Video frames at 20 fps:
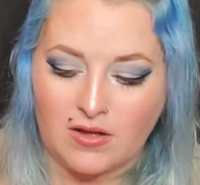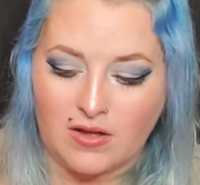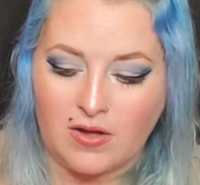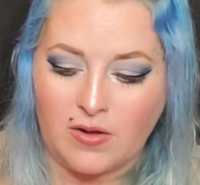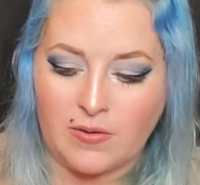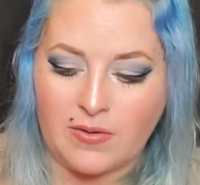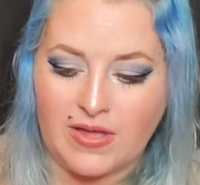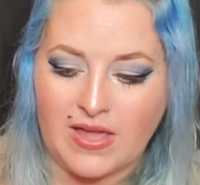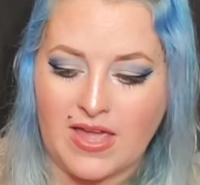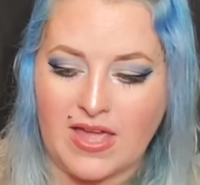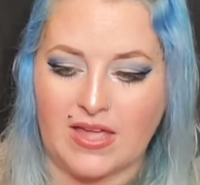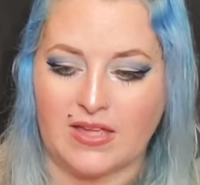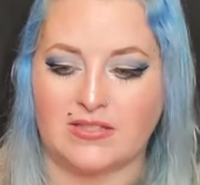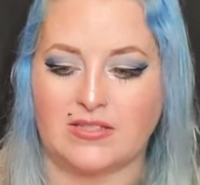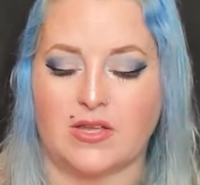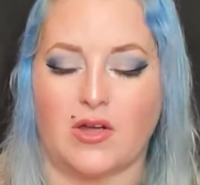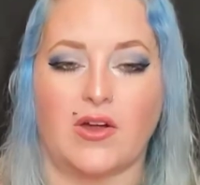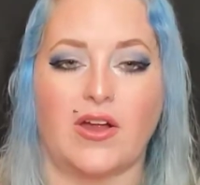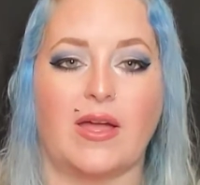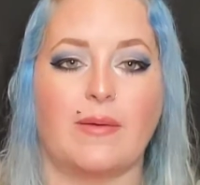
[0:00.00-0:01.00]
Okay,
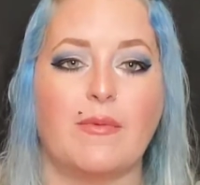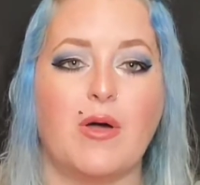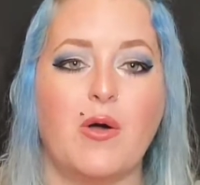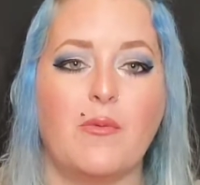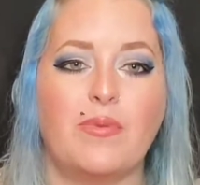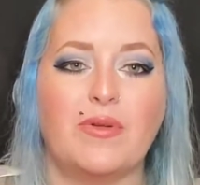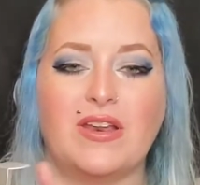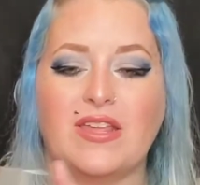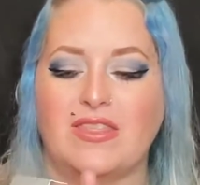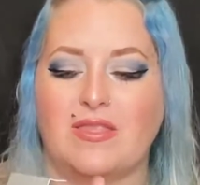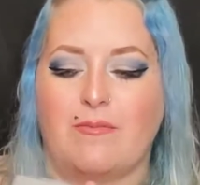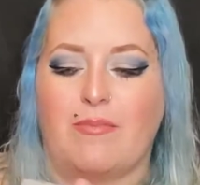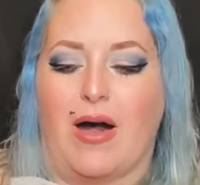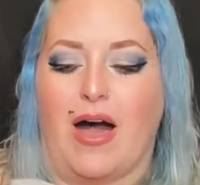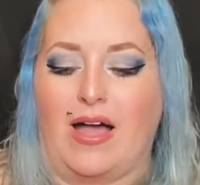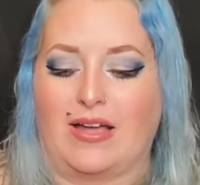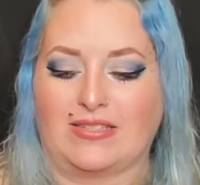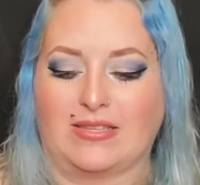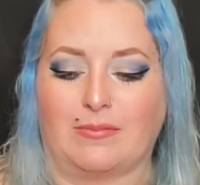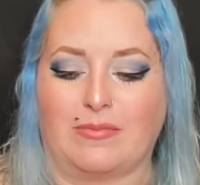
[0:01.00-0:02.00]
sorry, I'm opening the
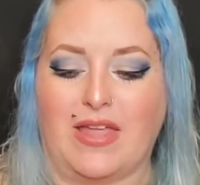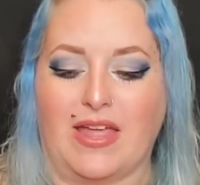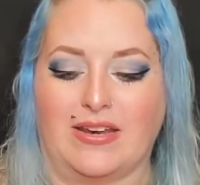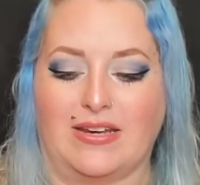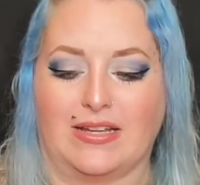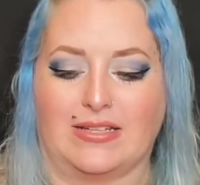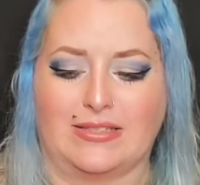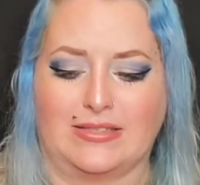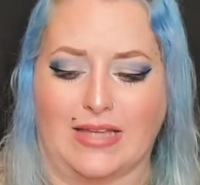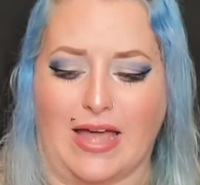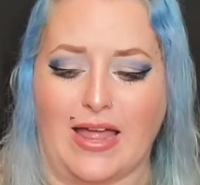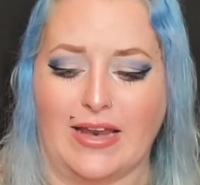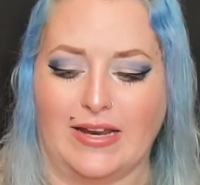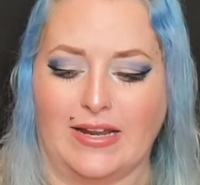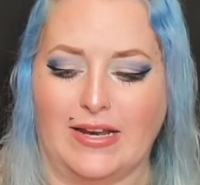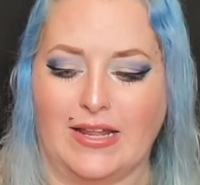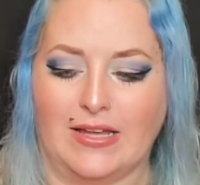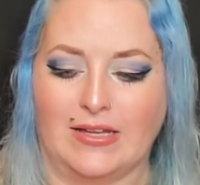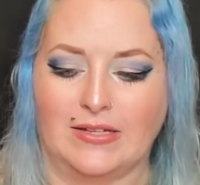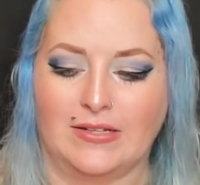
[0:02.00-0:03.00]
box. I'm getting
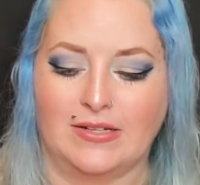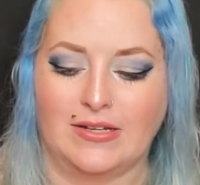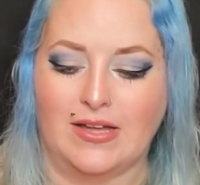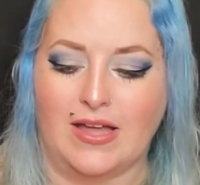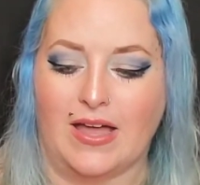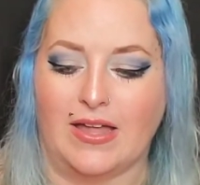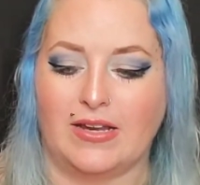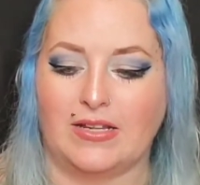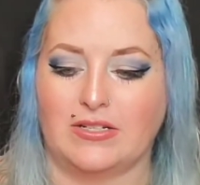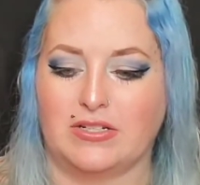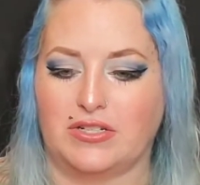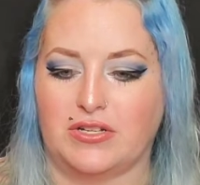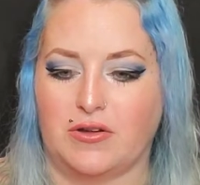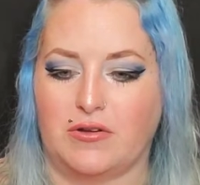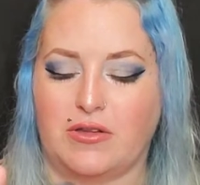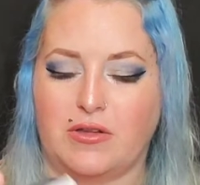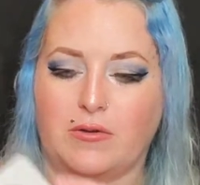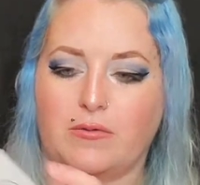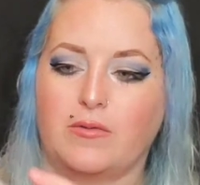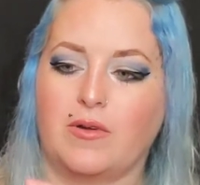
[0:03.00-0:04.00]
excited. I didn't show
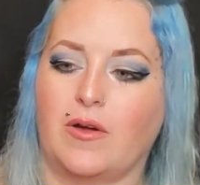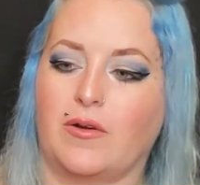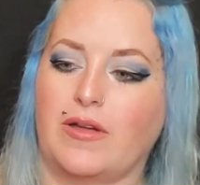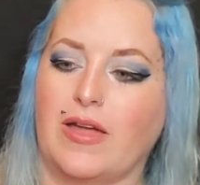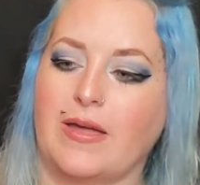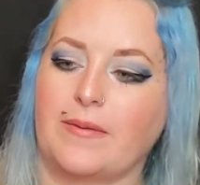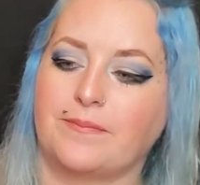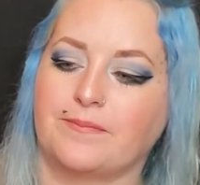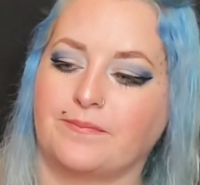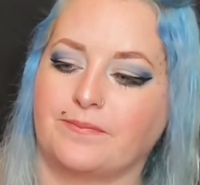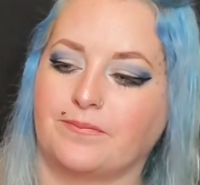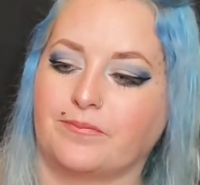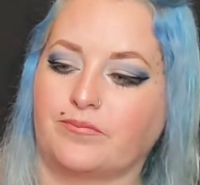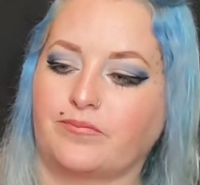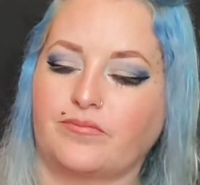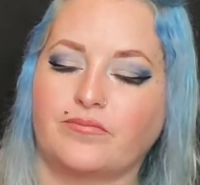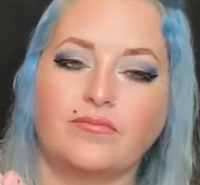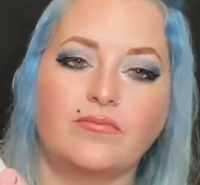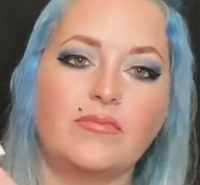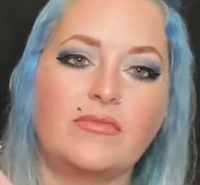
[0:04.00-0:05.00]
you. Okay,
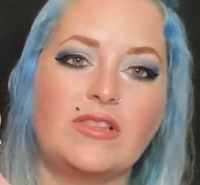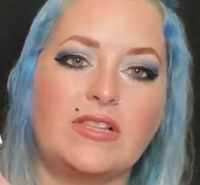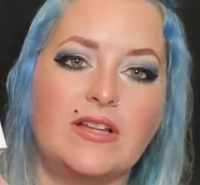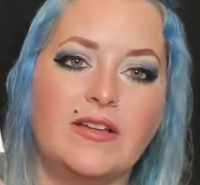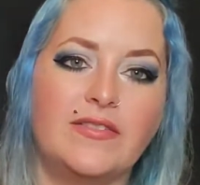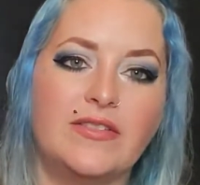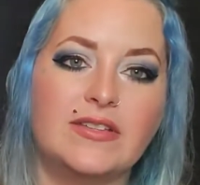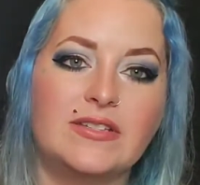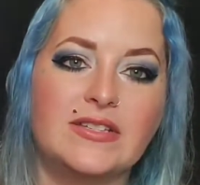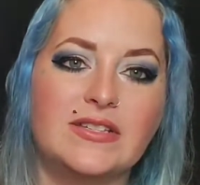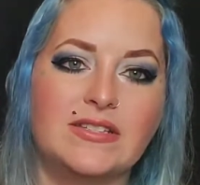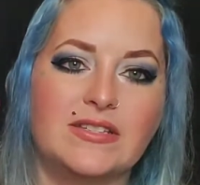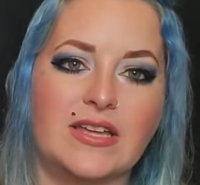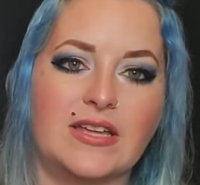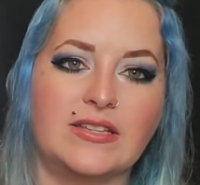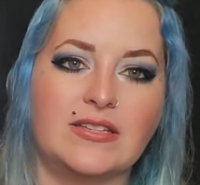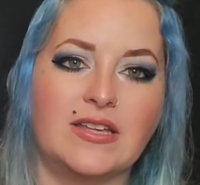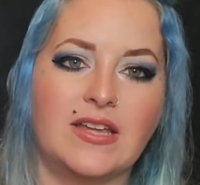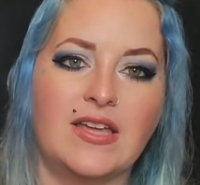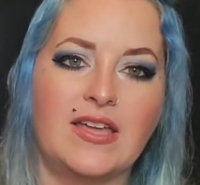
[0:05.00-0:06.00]
this is
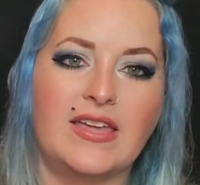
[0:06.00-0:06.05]
it.